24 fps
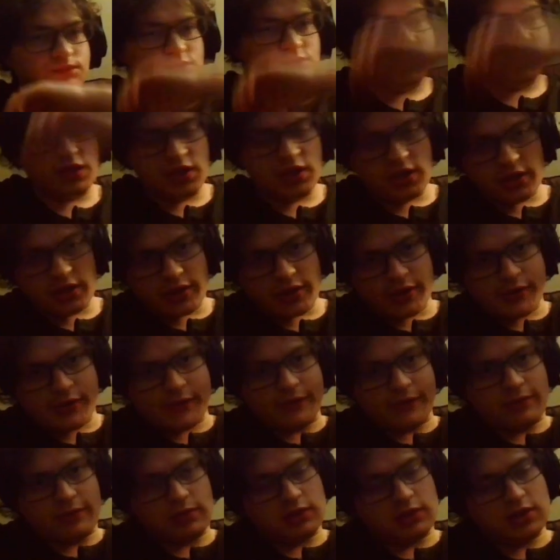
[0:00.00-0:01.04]

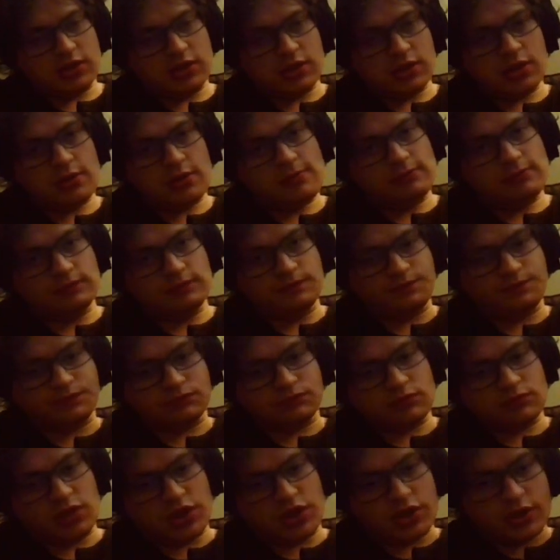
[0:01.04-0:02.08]
the
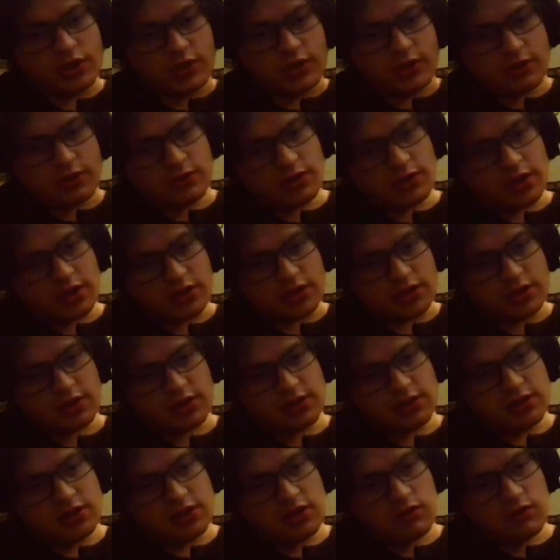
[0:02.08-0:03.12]

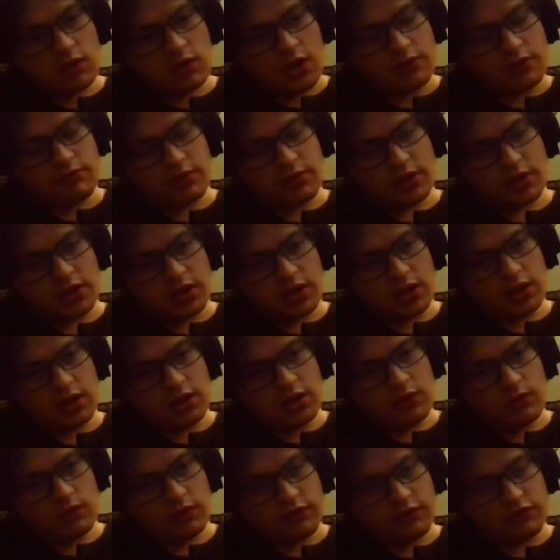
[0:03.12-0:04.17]
the league run by
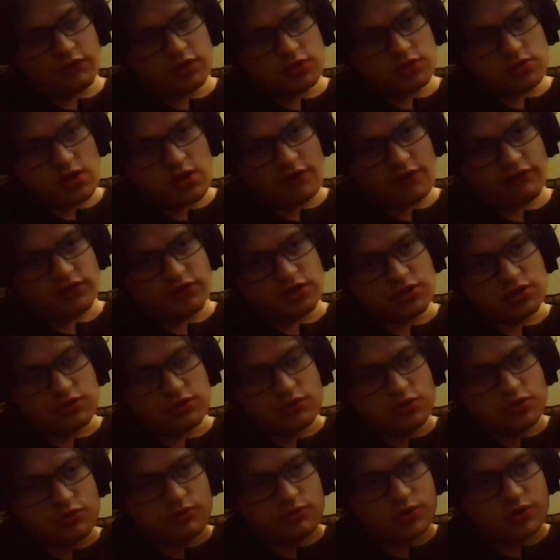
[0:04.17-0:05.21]
one of the draft league
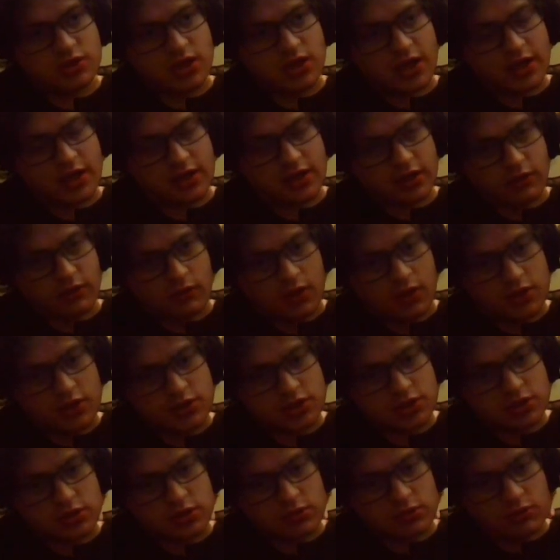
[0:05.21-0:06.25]
YouTubers that I like
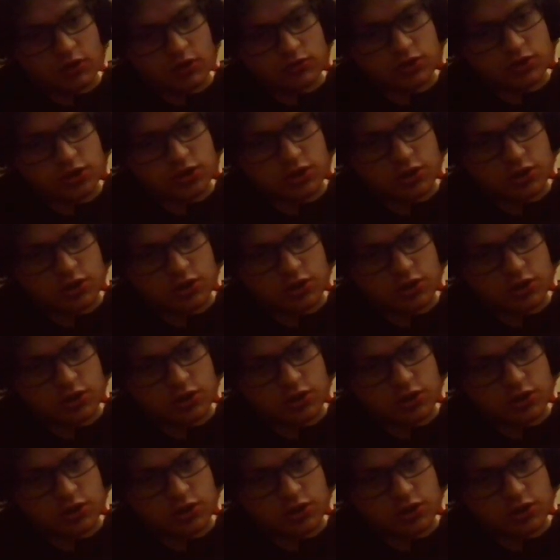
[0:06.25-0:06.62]
watching most,